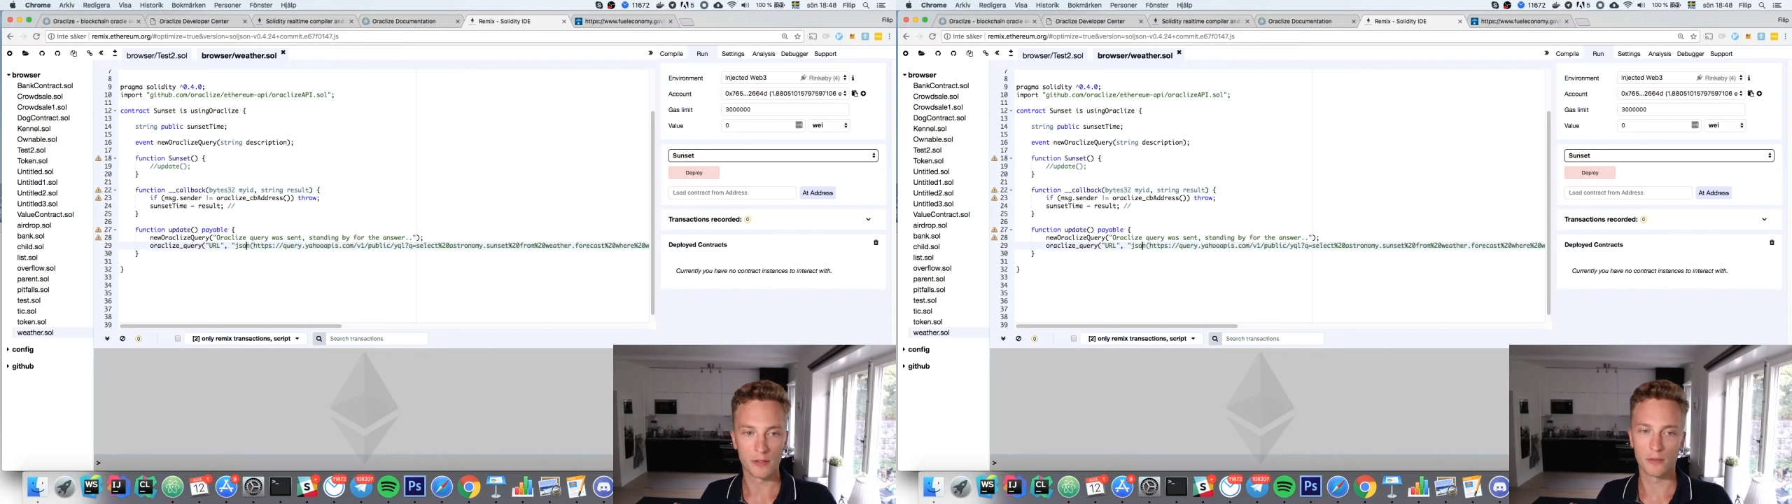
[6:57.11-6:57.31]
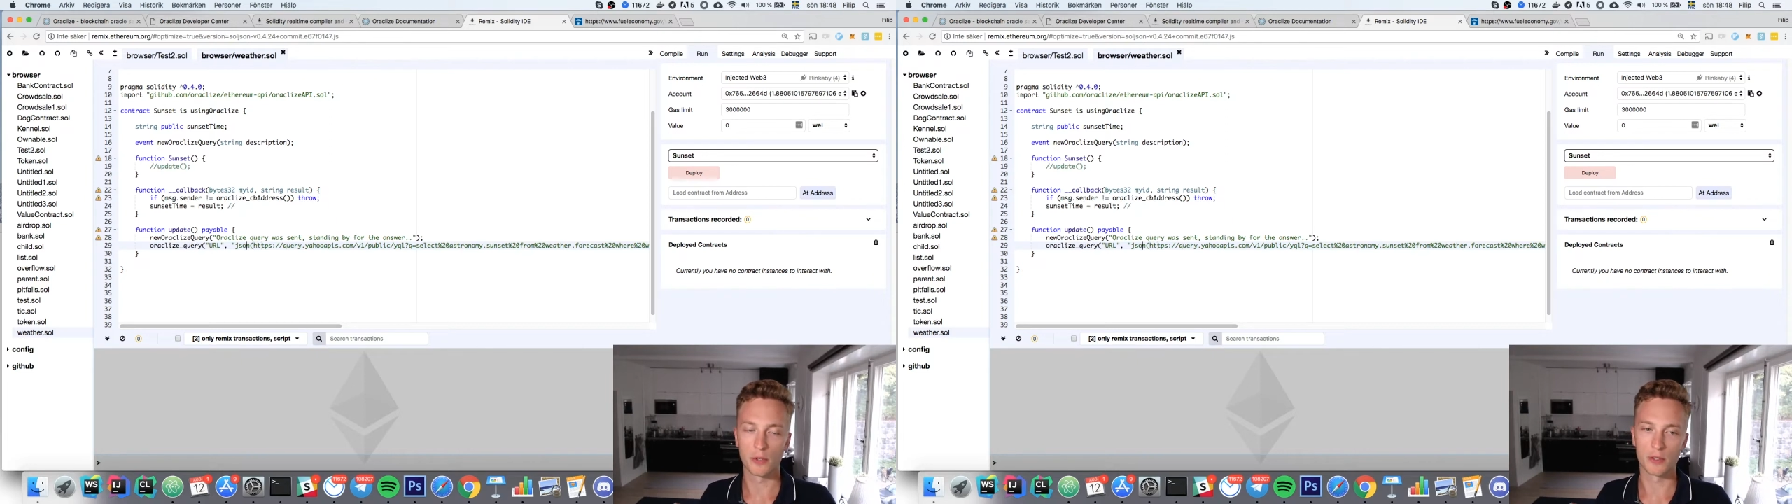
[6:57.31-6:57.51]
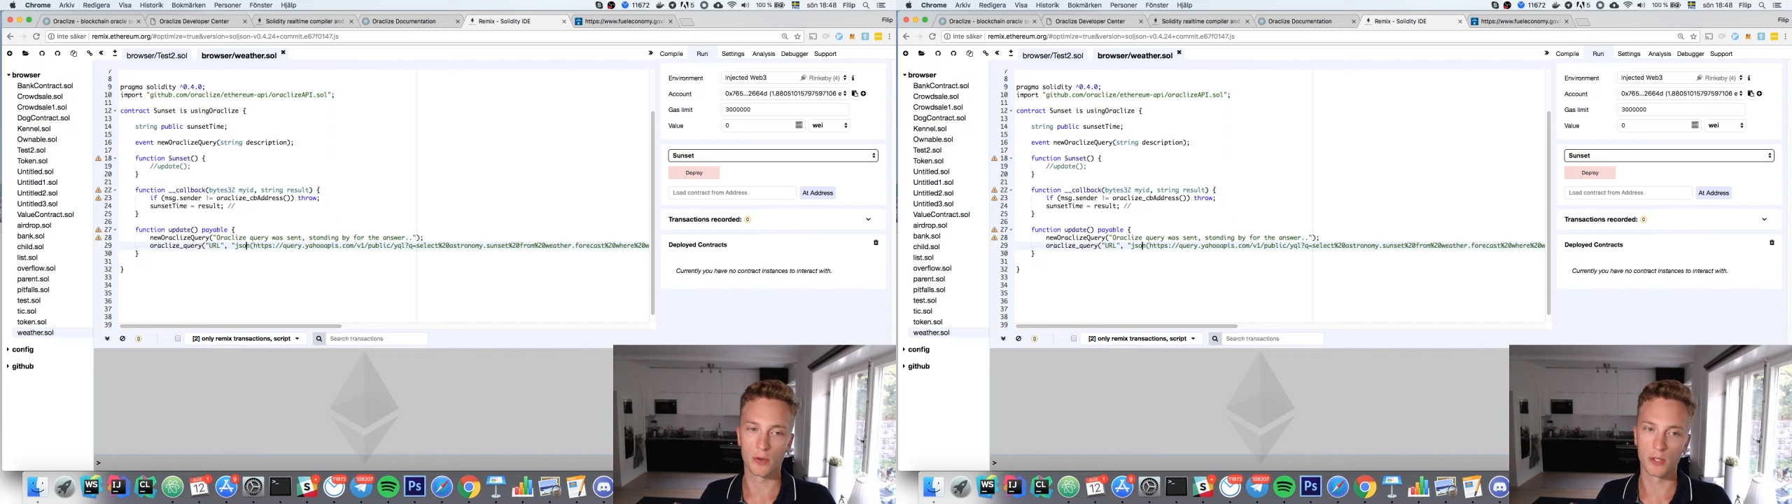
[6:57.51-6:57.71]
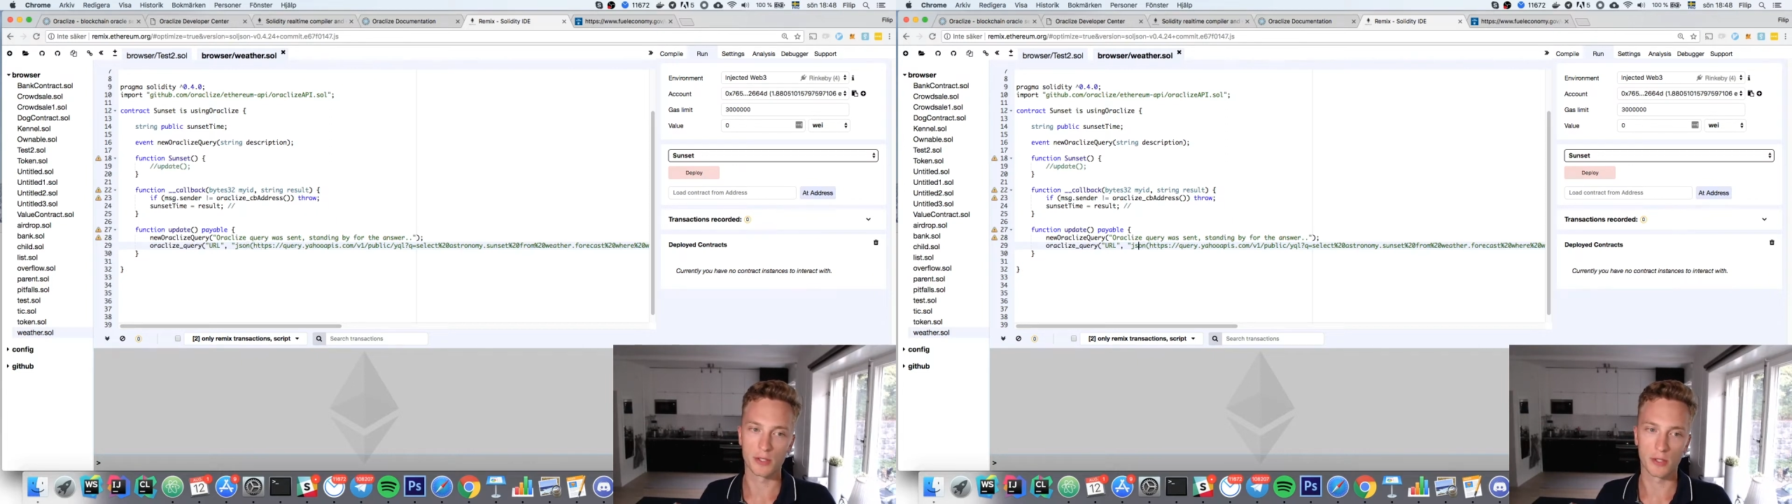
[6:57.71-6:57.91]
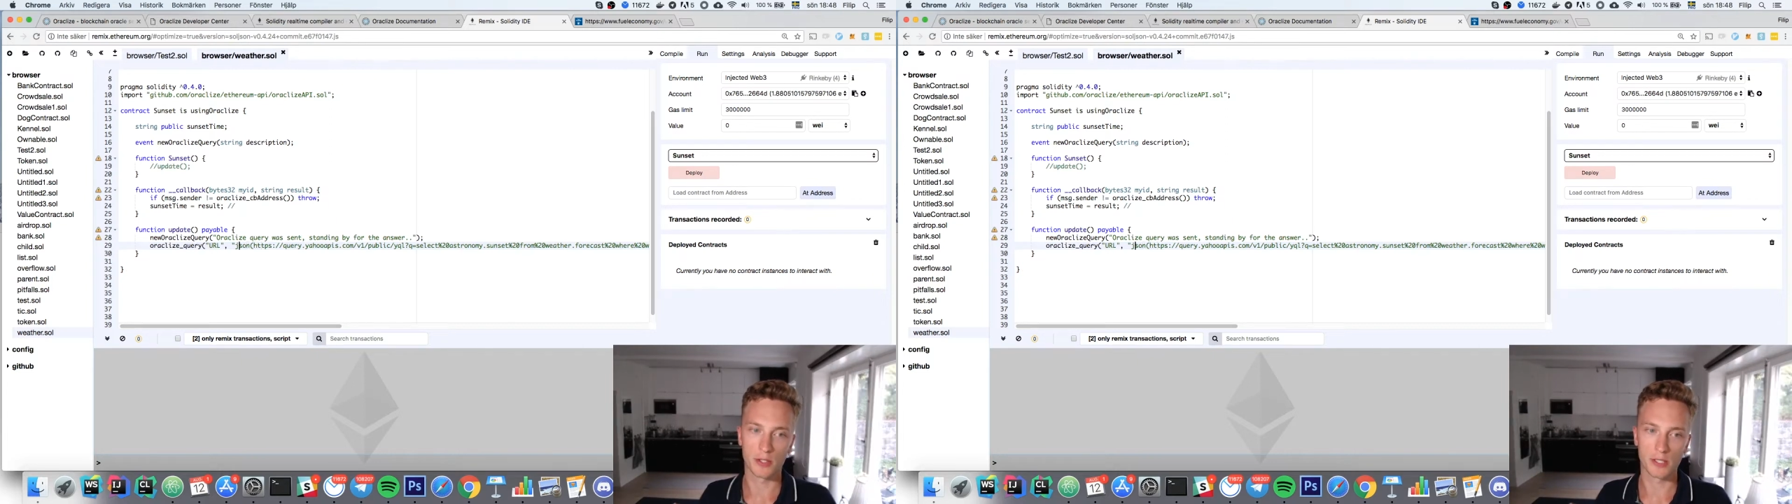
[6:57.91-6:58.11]
first of all,
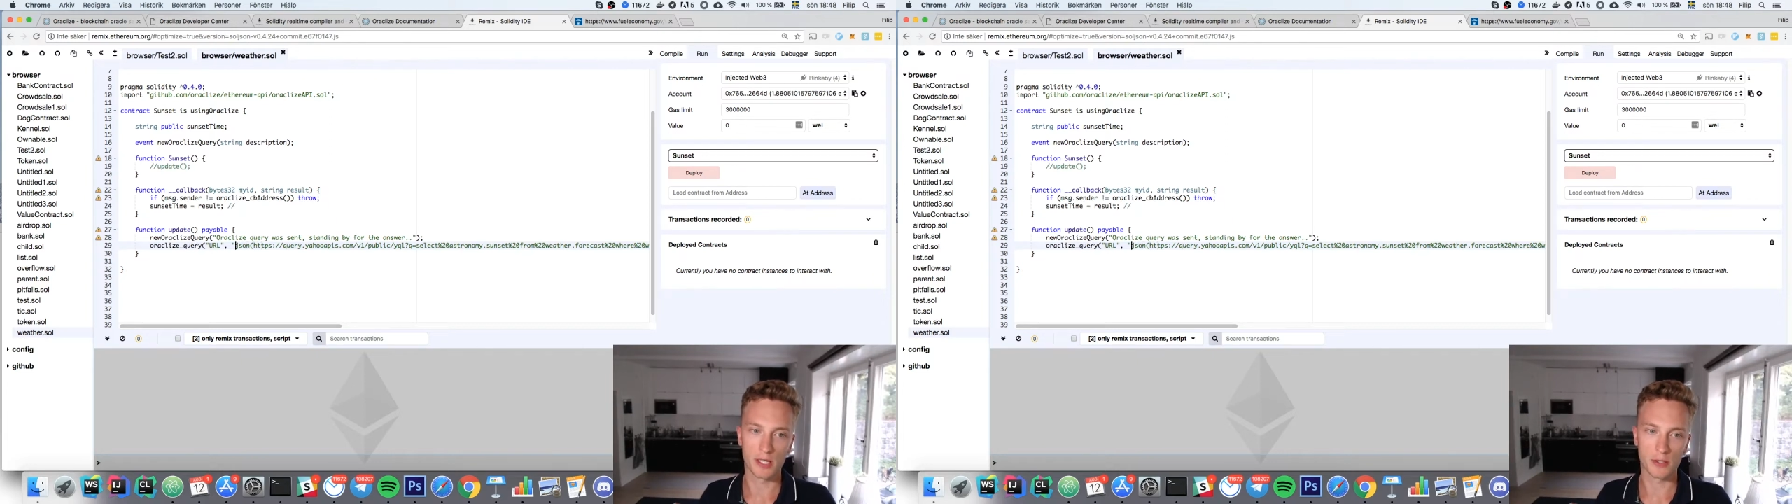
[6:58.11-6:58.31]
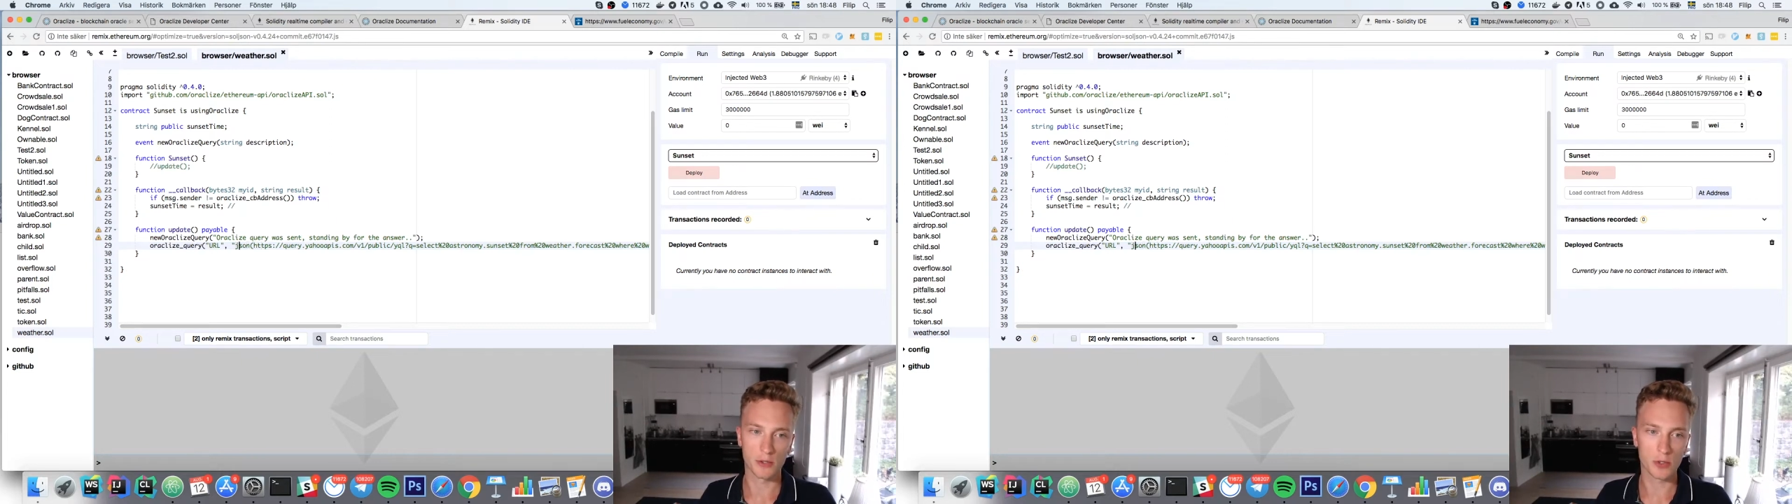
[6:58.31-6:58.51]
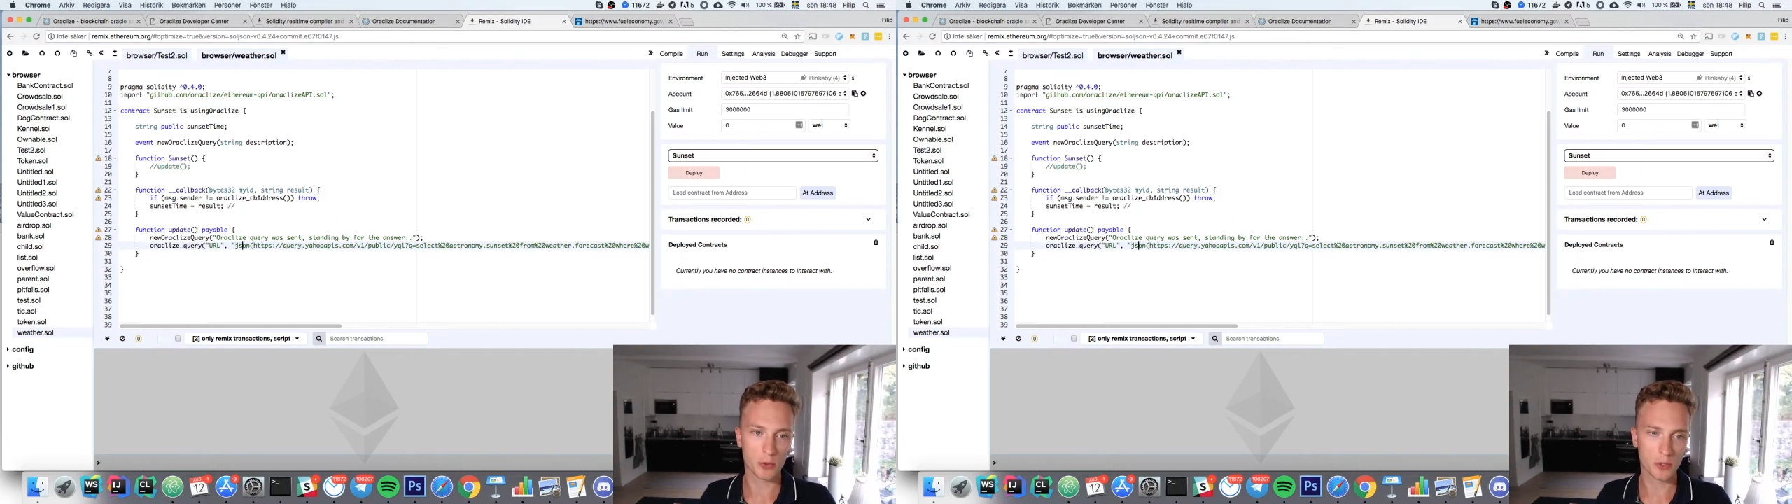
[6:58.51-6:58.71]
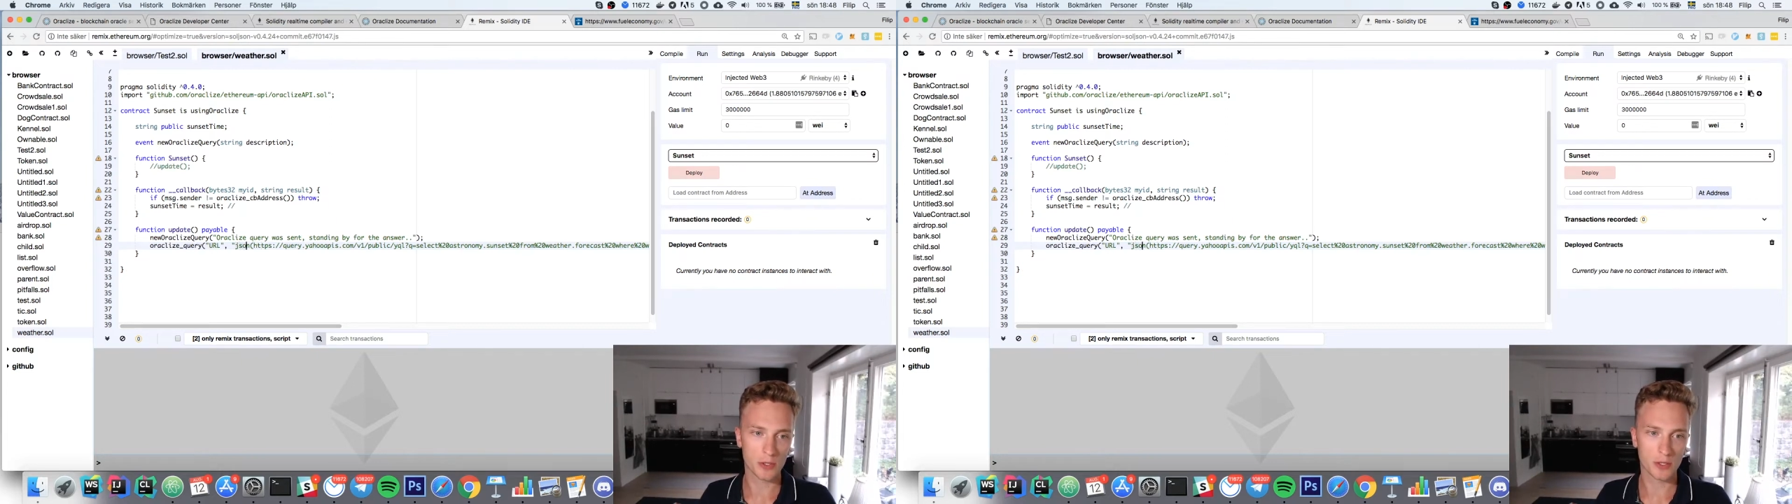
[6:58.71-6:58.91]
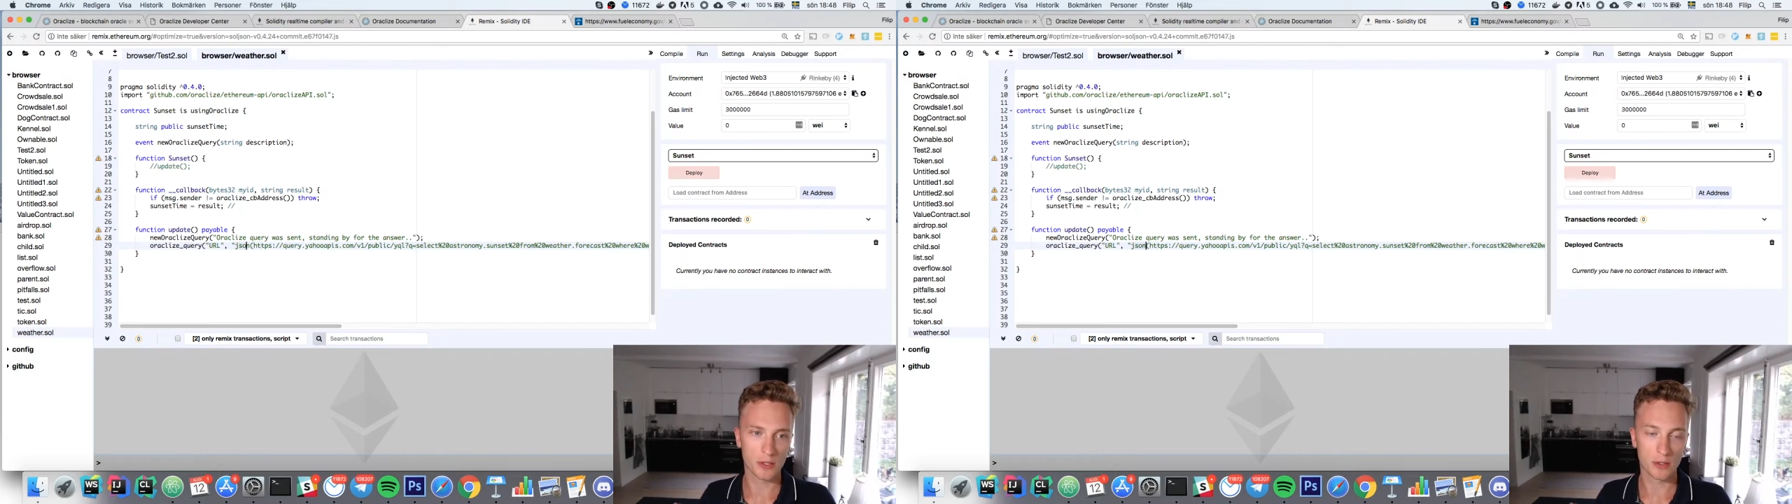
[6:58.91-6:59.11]
it's not a JSON source,